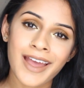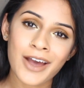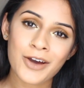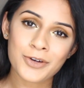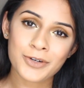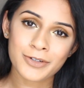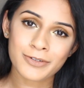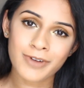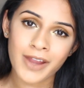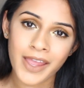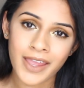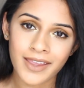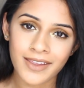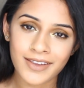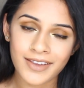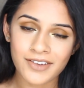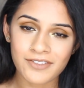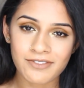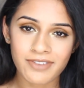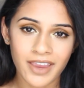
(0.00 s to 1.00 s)
how to
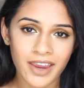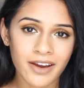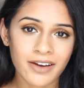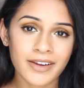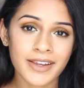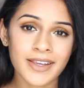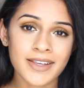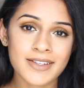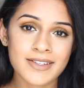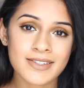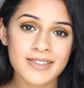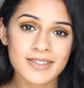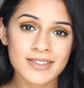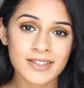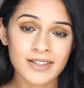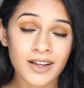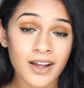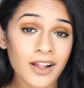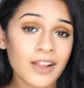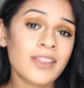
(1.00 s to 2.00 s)
rank
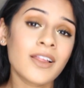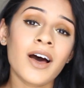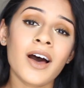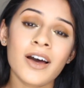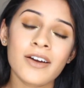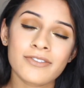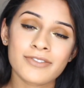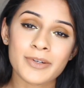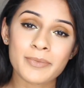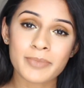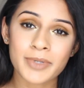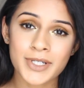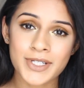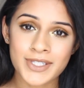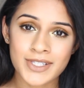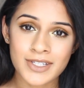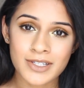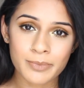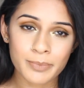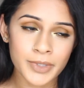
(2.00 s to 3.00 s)
varies a lot from
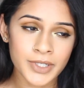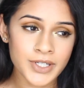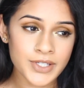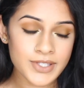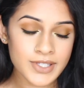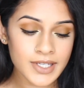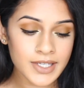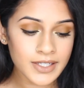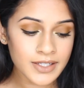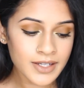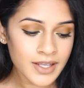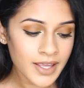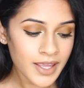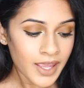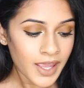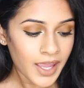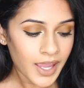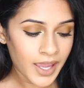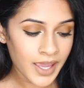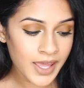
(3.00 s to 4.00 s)
person to person,
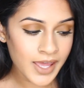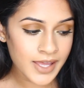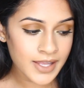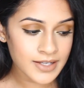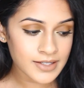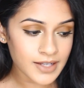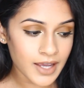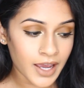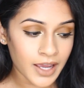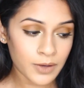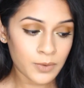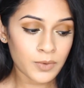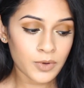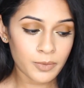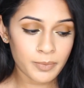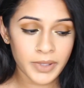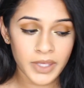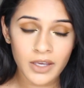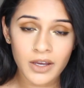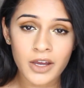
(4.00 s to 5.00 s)
and I
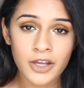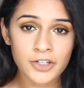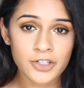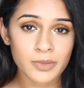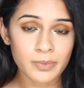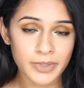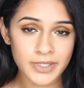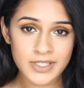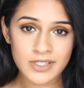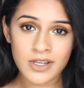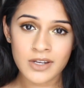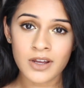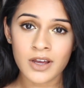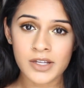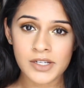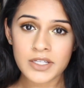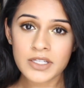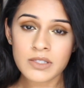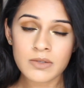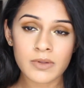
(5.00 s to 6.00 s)
will be 100%
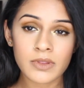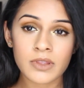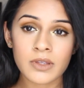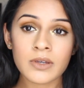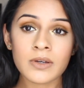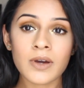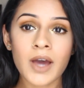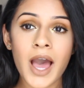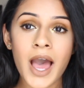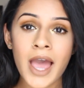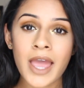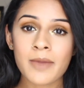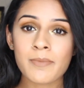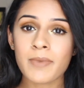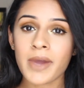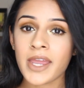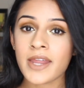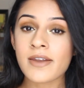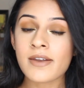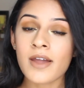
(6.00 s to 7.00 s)
honest with you, I
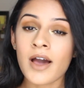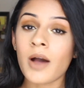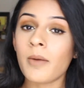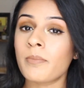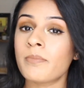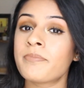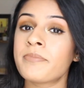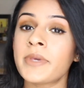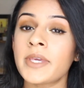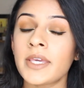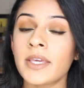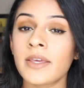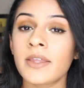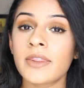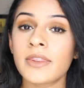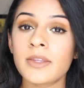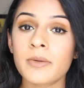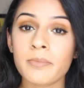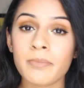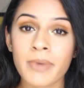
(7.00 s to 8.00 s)
might not be
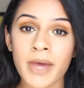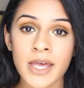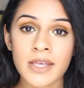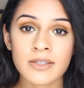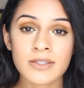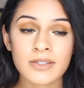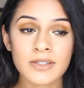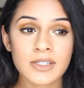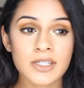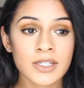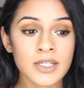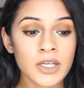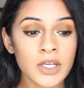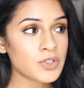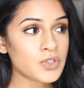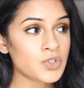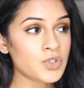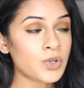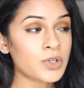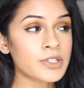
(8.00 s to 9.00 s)
the best
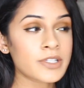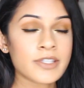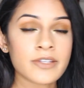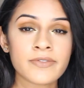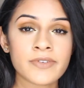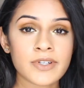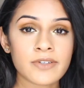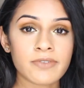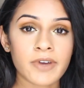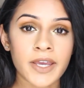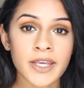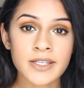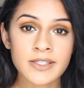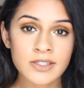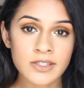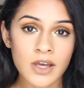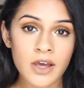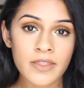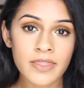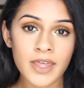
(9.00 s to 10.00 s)
source of
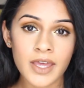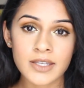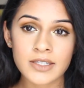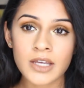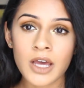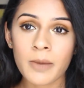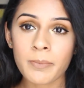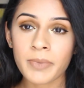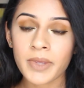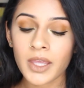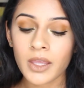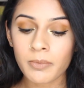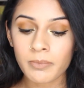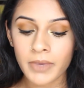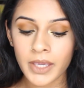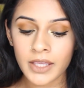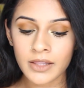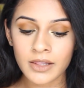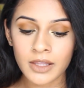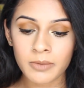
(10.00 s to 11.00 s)
advice on that topic,
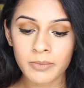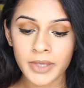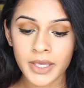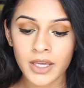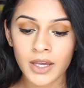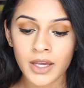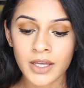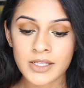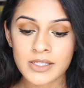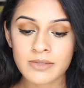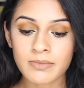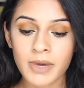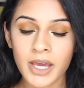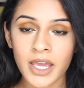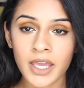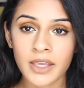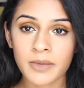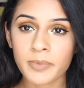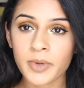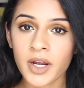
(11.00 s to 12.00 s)
mainly because
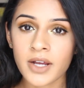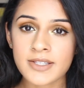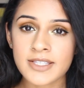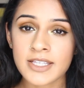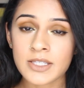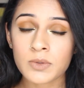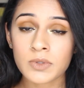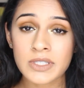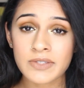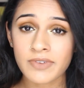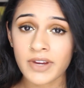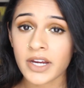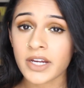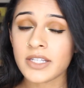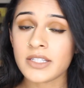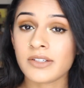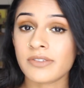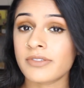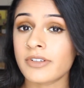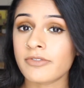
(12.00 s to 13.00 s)
my process was
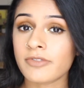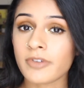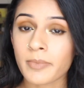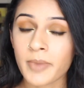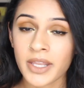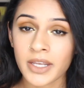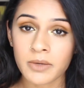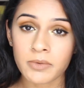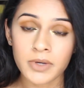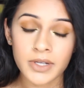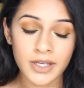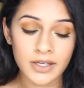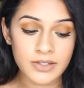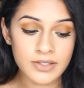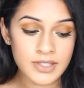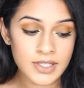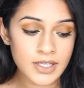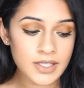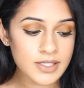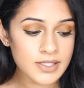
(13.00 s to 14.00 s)
very different from anyone
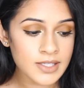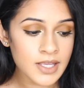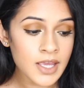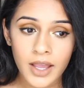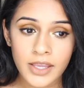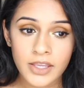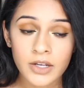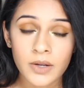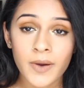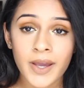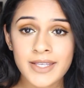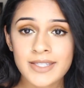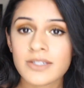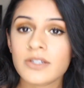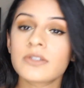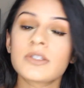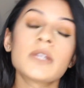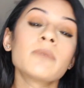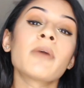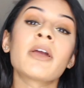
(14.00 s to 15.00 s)
else's. You know, I
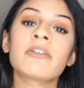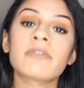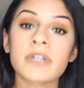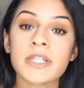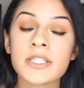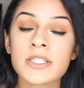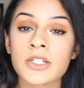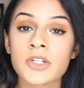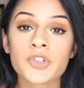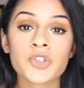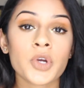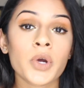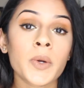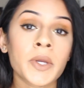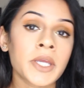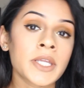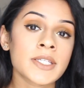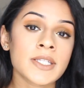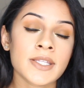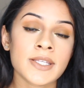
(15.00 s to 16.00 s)
still did my research
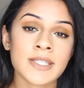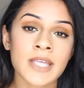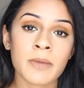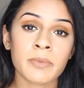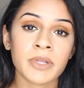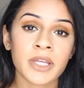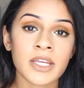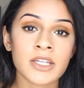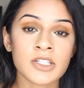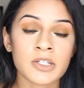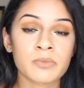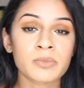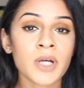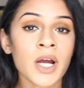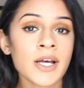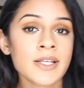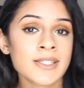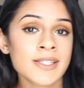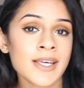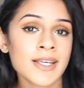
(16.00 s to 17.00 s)
going into this application
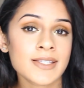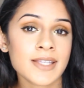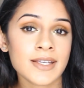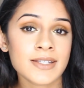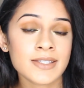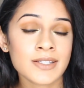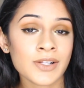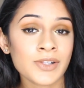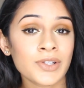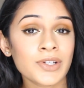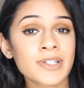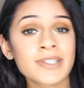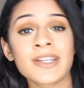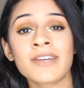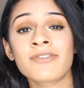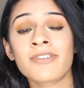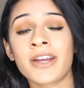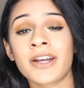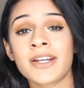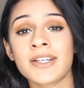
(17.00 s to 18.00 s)
process. I still looked
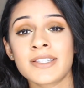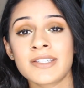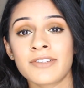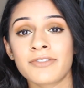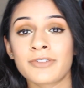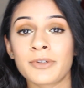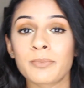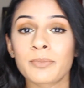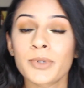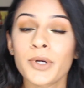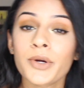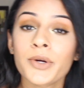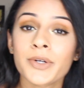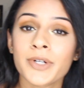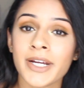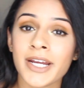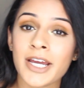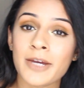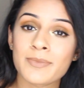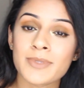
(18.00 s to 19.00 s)
at various different
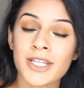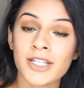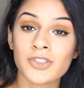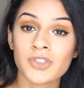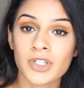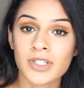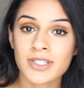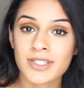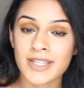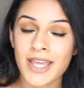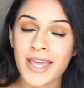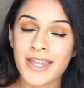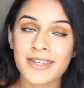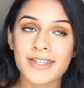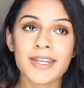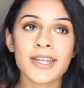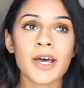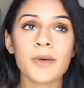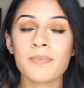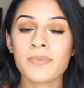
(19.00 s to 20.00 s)
programs. It just
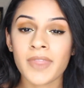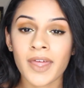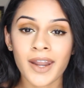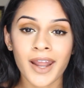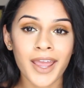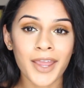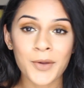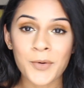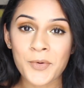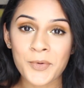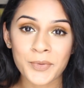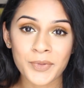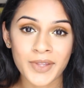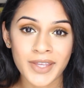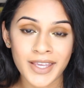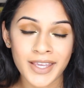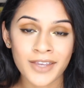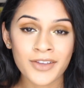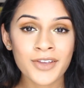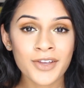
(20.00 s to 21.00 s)
ended up that I
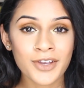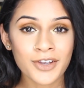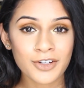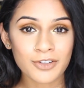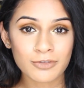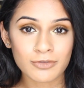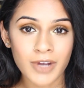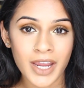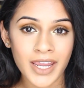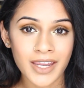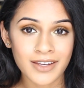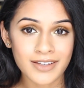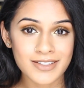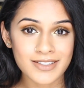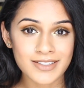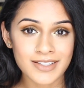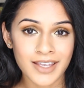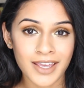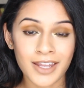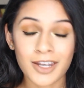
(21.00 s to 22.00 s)
only
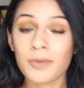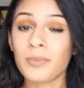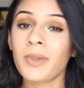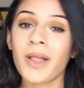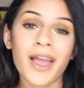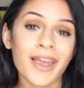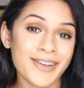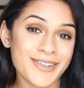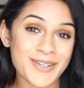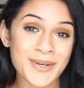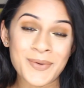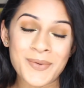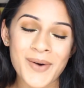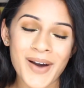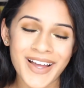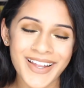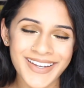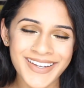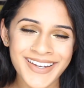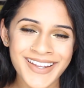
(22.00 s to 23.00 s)
ranked and applied to
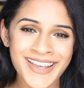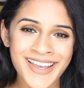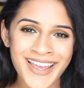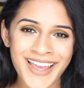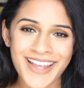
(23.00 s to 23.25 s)
one.